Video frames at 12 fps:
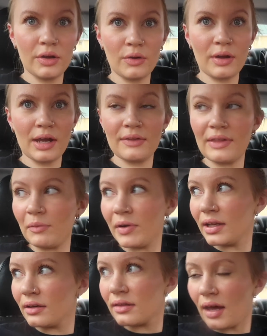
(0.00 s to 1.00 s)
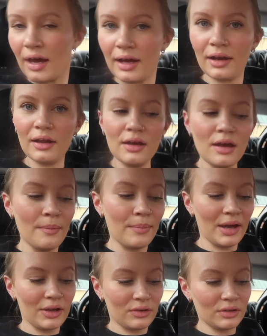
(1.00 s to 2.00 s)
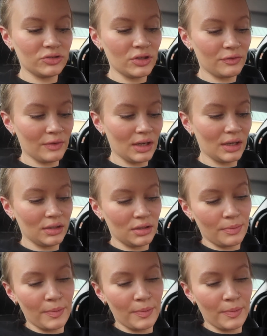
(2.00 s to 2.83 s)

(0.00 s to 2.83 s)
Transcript: Okay, they went inside. But Chris just ran into the